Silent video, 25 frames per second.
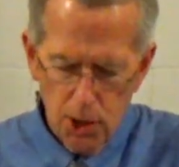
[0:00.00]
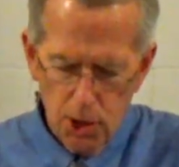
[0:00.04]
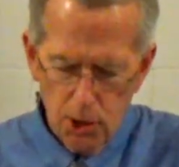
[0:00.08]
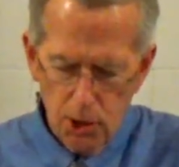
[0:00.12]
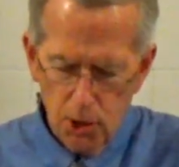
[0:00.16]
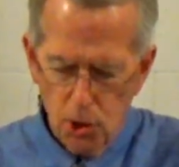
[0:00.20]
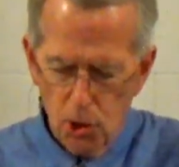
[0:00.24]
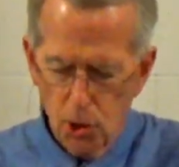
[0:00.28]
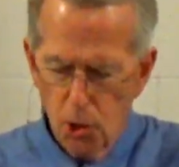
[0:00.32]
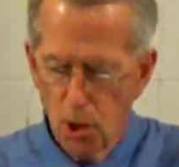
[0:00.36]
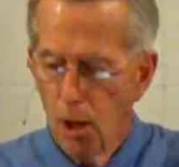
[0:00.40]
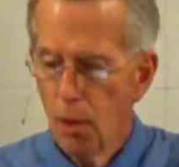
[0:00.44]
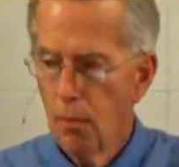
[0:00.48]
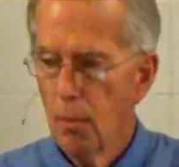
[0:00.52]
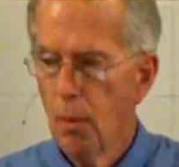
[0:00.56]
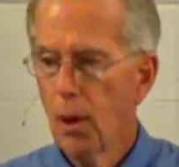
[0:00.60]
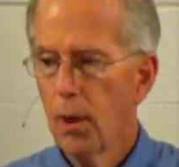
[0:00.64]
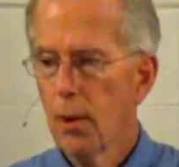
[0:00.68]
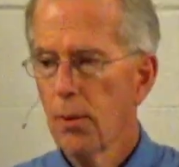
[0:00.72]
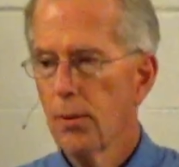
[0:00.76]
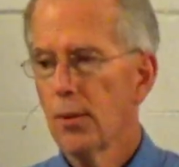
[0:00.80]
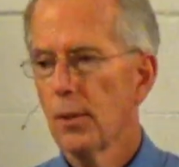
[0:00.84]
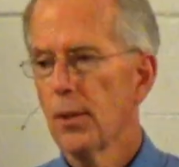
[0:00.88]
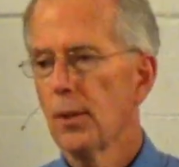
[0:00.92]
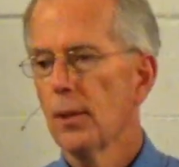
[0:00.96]
Jesus saw
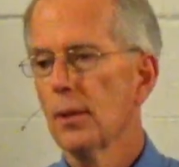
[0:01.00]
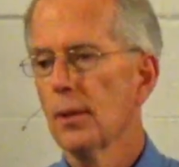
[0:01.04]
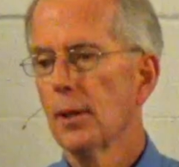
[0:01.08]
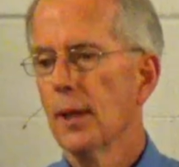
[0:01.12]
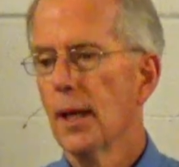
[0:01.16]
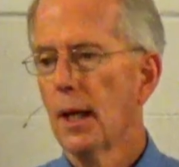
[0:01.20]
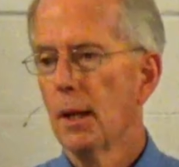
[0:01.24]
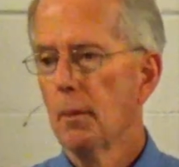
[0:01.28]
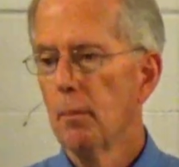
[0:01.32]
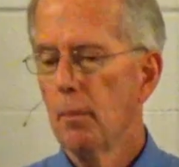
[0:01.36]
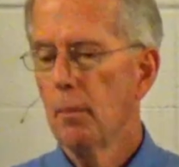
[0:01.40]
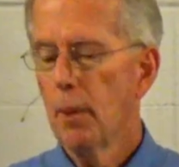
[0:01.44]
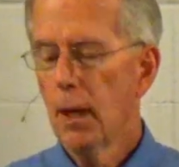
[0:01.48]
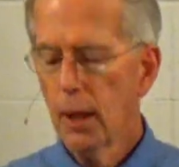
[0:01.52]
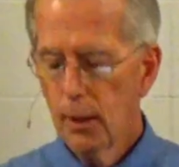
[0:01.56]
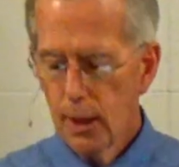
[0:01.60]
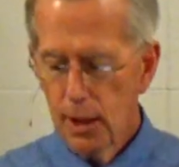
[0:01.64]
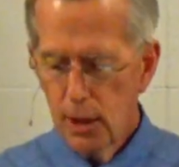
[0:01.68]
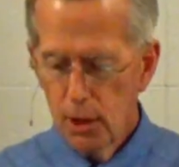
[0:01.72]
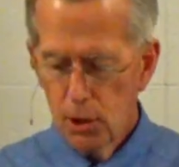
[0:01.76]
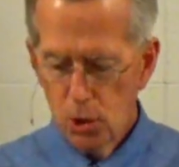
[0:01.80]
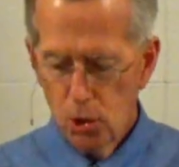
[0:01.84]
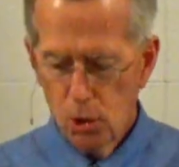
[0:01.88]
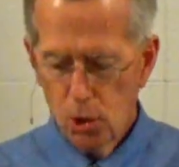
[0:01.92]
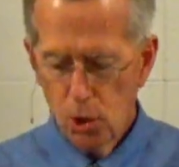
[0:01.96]
Martha and
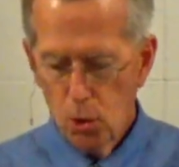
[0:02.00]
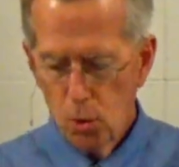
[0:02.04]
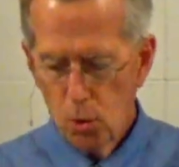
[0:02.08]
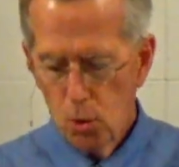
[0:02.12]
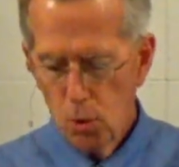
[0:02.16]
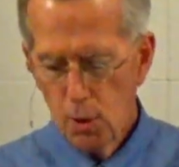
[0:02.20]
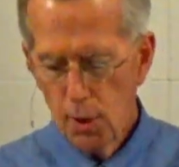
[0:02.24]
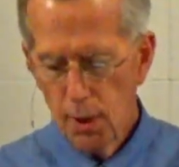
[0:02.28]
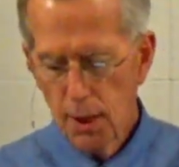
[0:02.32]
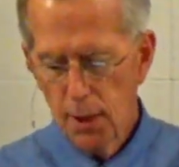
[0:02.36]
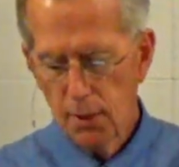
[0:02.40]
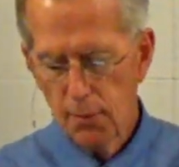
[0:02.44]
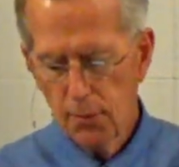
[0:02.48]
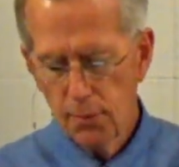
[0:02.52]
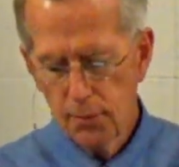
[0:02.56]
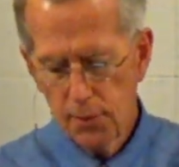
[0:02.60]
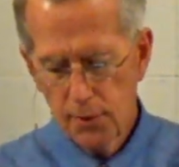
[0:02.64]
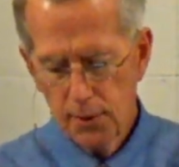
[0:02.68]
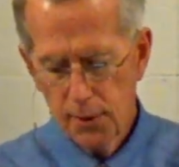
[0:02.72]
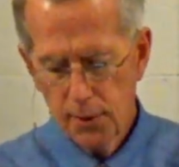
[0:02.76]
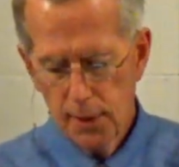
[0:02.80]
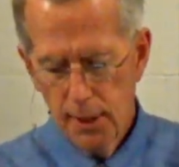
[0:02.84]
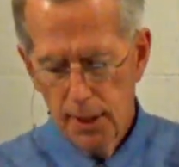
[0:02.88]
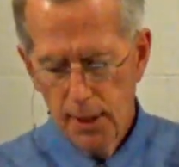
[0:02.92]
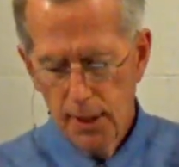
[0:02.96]
Mary so
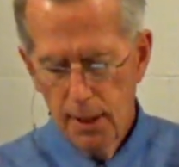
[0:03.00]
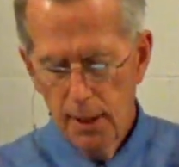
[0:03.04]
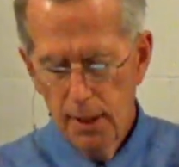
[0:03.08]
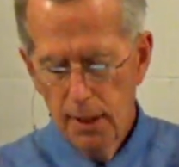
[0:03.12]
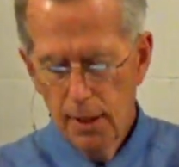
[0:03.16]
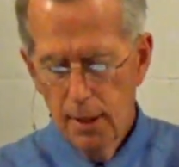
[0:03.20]
grieved